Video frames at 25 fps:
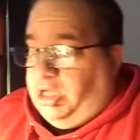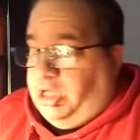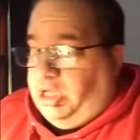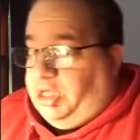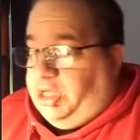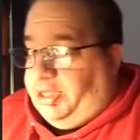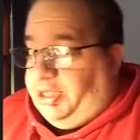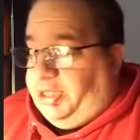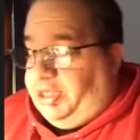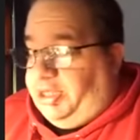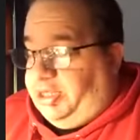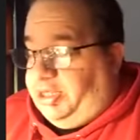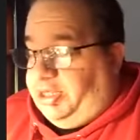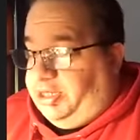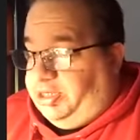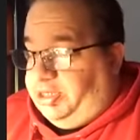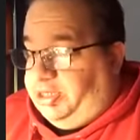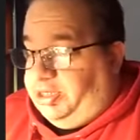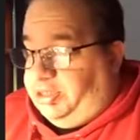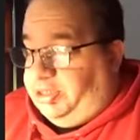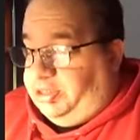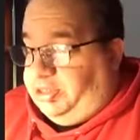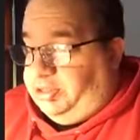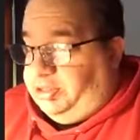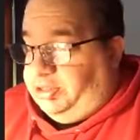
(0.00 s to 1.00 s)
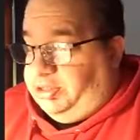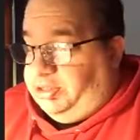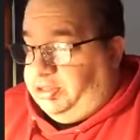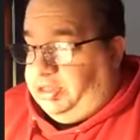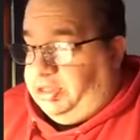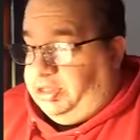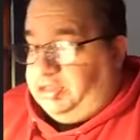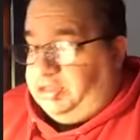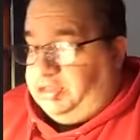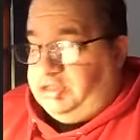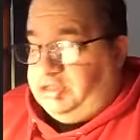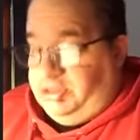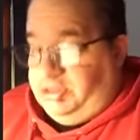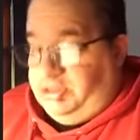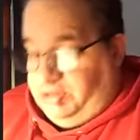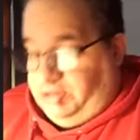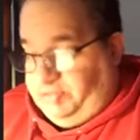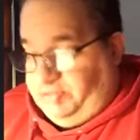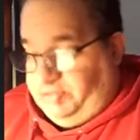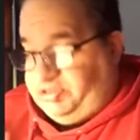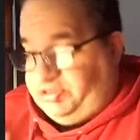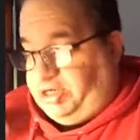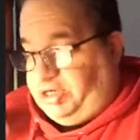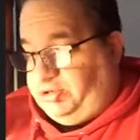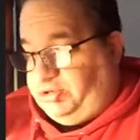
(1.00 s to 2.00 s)
And she, he was
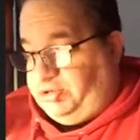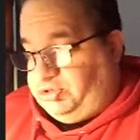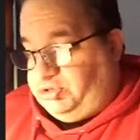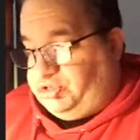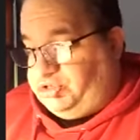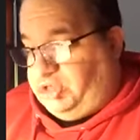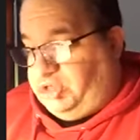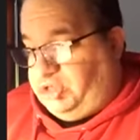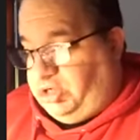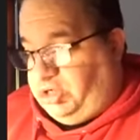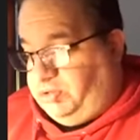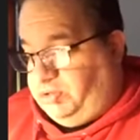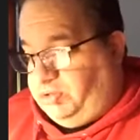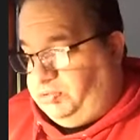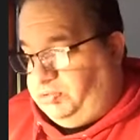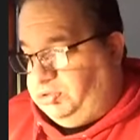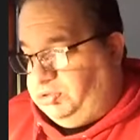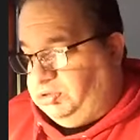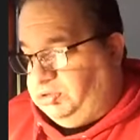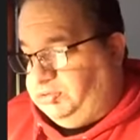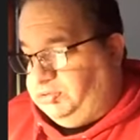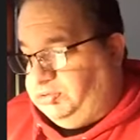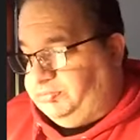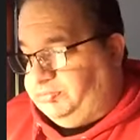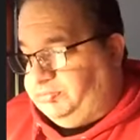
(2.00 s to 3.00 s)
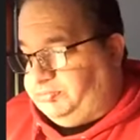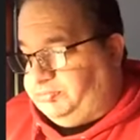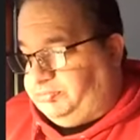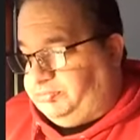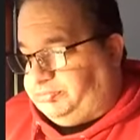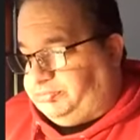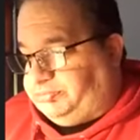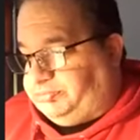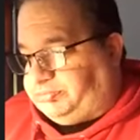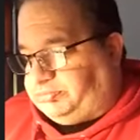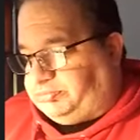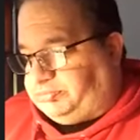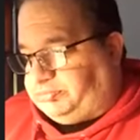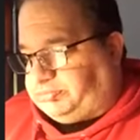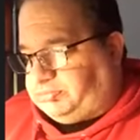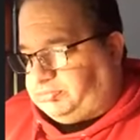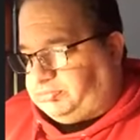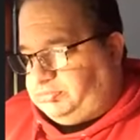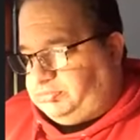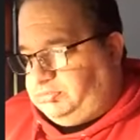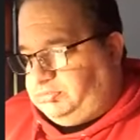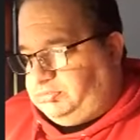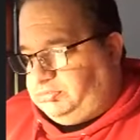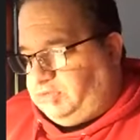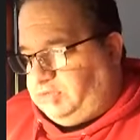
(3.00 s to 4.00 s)
on her show,
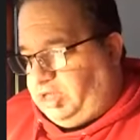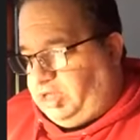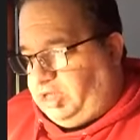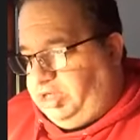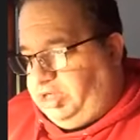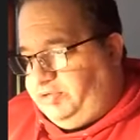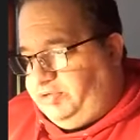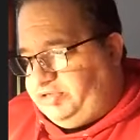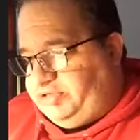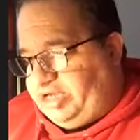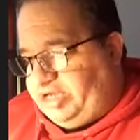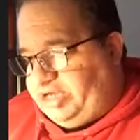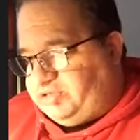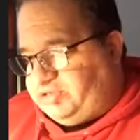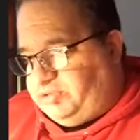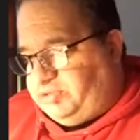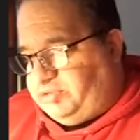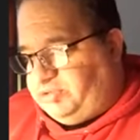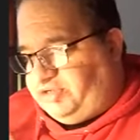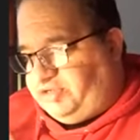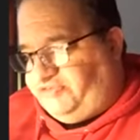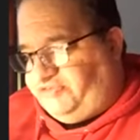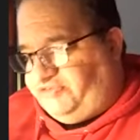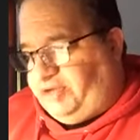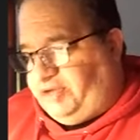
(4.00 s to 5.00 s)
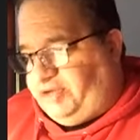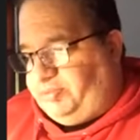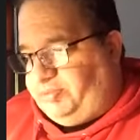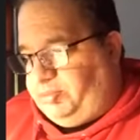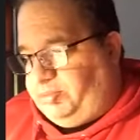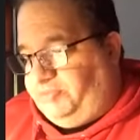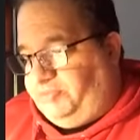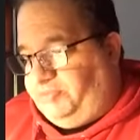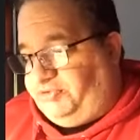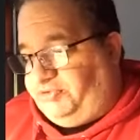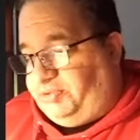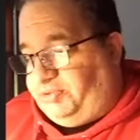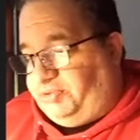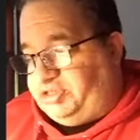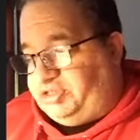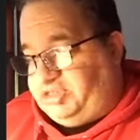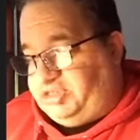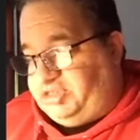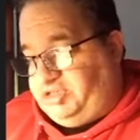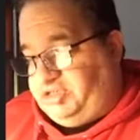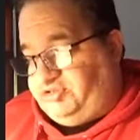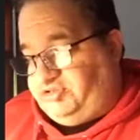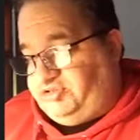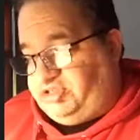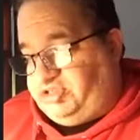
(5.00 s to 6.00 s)
and he was asked what his favorite movie was, and
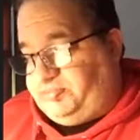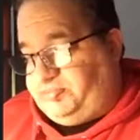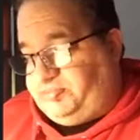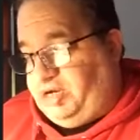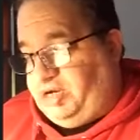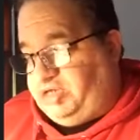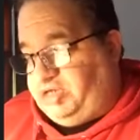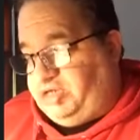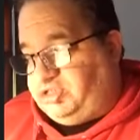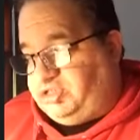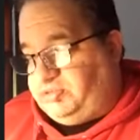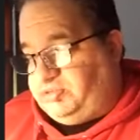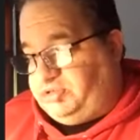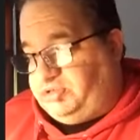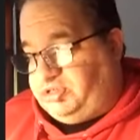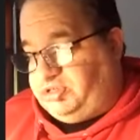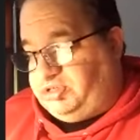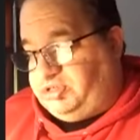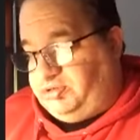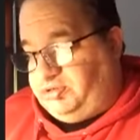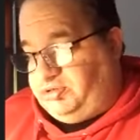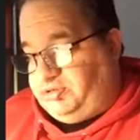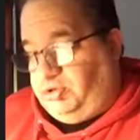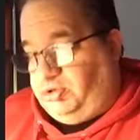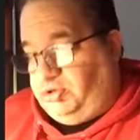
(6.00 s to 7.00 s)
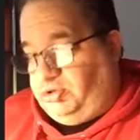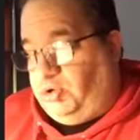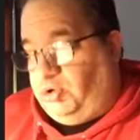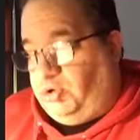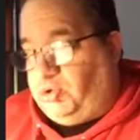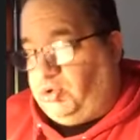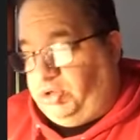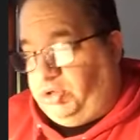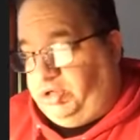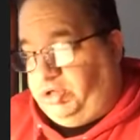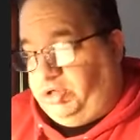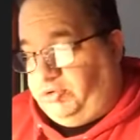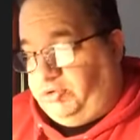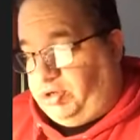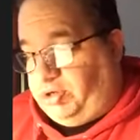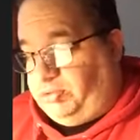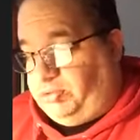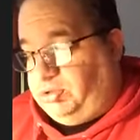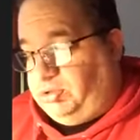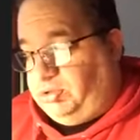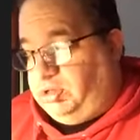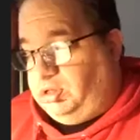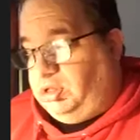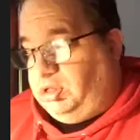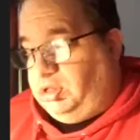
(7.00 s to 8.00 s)
his response was Local Hero.
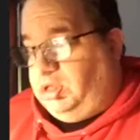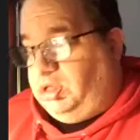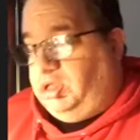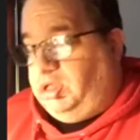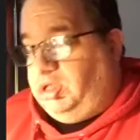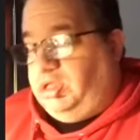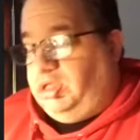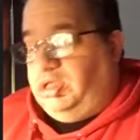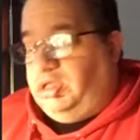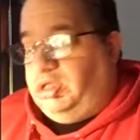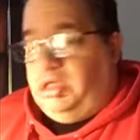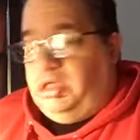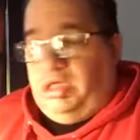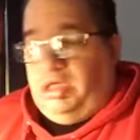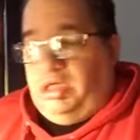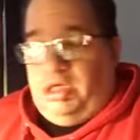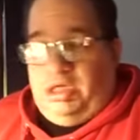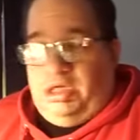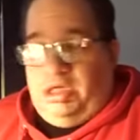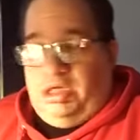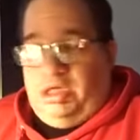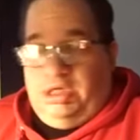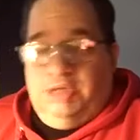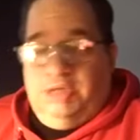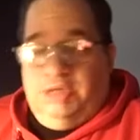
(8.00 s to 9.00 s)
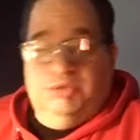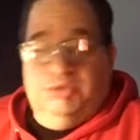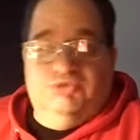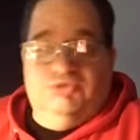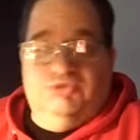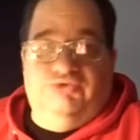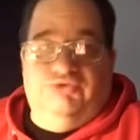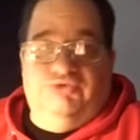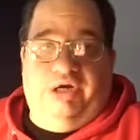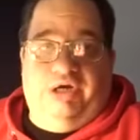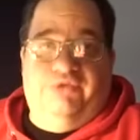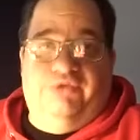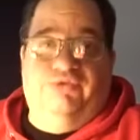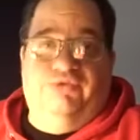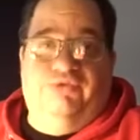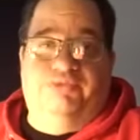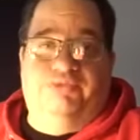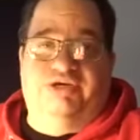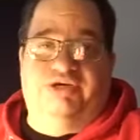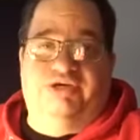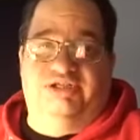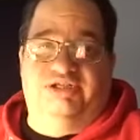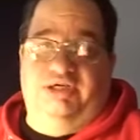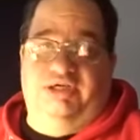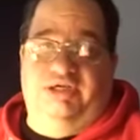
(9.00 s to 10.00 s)
And he was running for
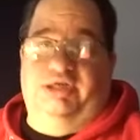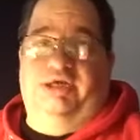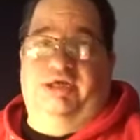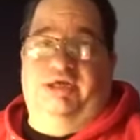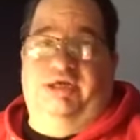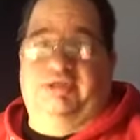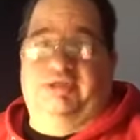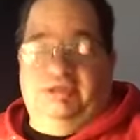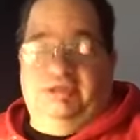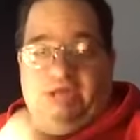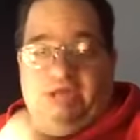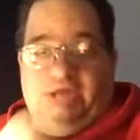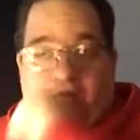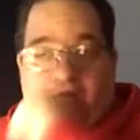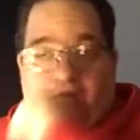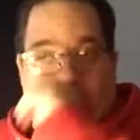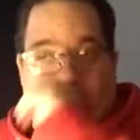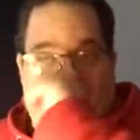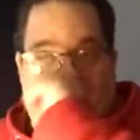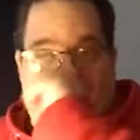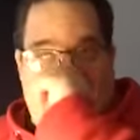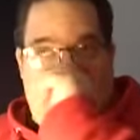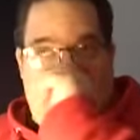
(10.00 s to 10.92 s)
president at the time, back in